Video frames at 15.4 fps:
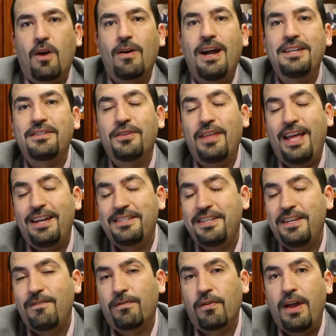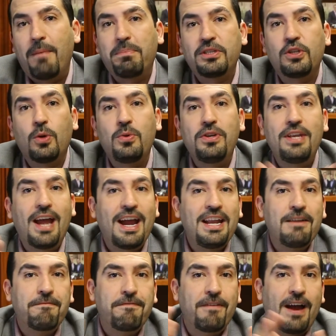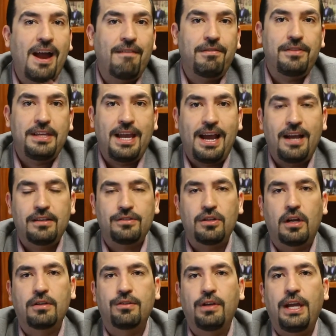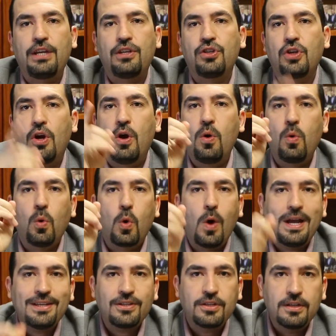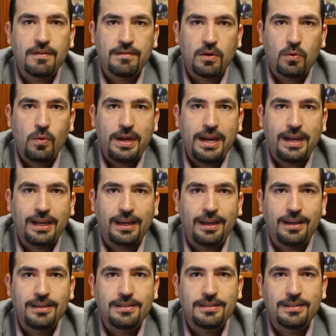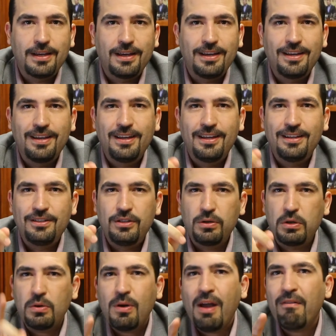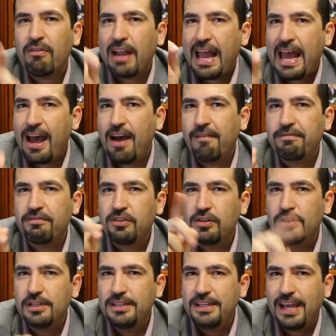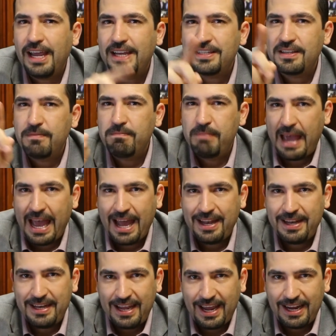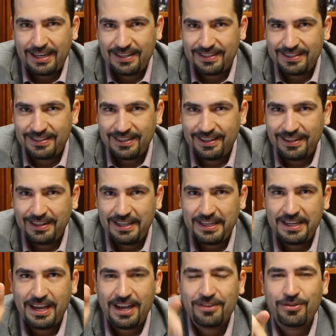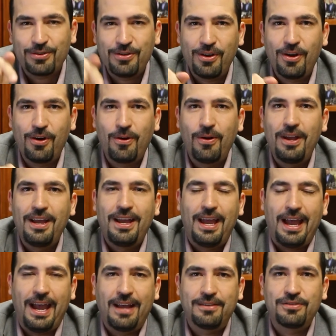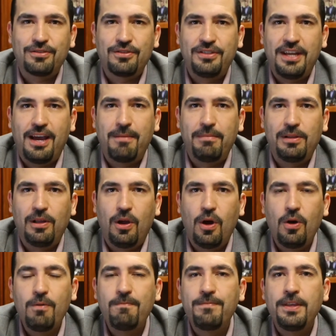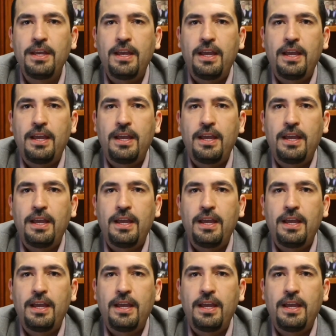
right, so that is it for episode 95 of the Ask Dr. A show. Question of the week is, do you ever have good days and bad days? Yes or no? Answers down below.